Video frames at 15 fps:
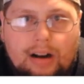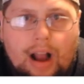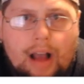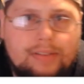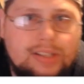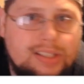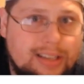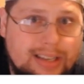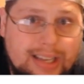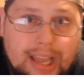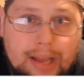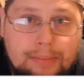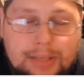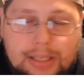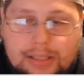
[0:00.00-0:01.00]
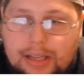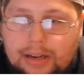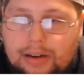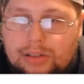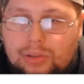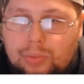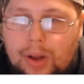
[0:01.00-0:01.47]
Obviously, Gibbs is there
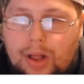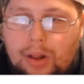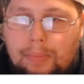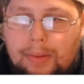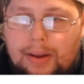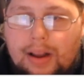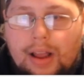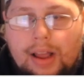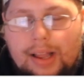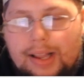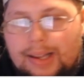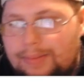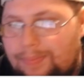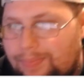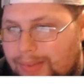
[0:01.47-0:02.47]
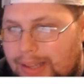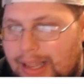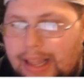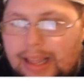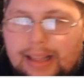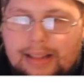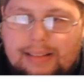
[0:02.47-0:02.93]
as well, but
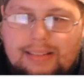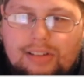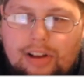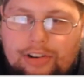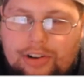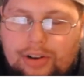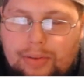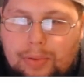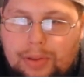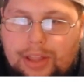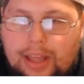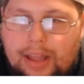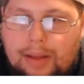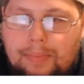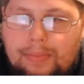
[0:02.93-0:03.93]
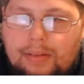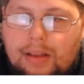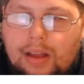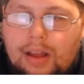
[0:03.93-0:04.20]
it's touchy with Gibbs.